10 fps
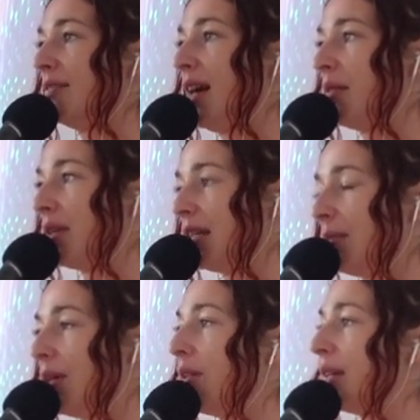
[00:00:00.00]
How do I
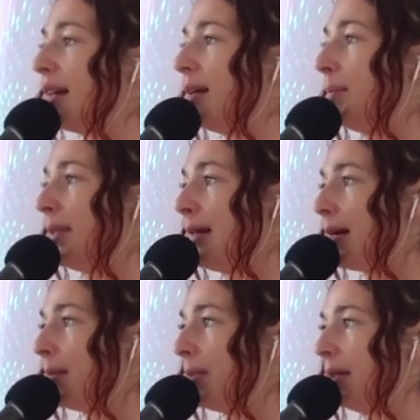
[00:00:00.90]
keep going up,
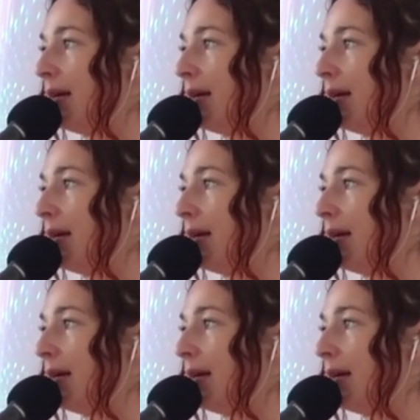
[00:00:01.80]
up,